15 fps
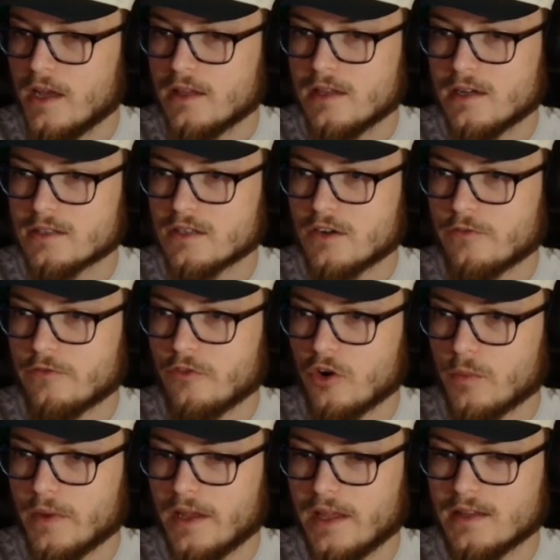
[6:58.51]
that is going to
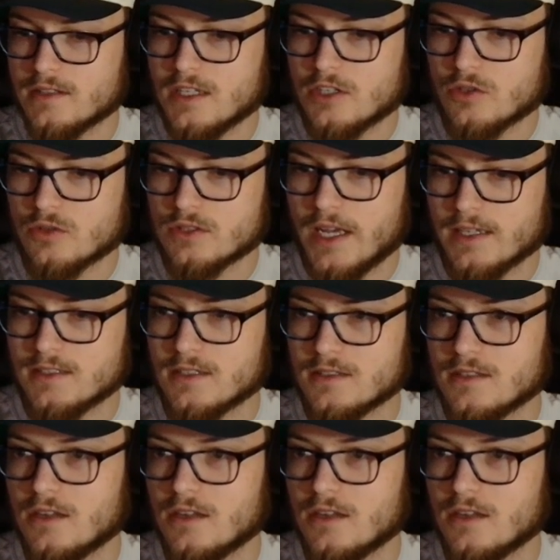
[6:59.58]
form in central Texas. And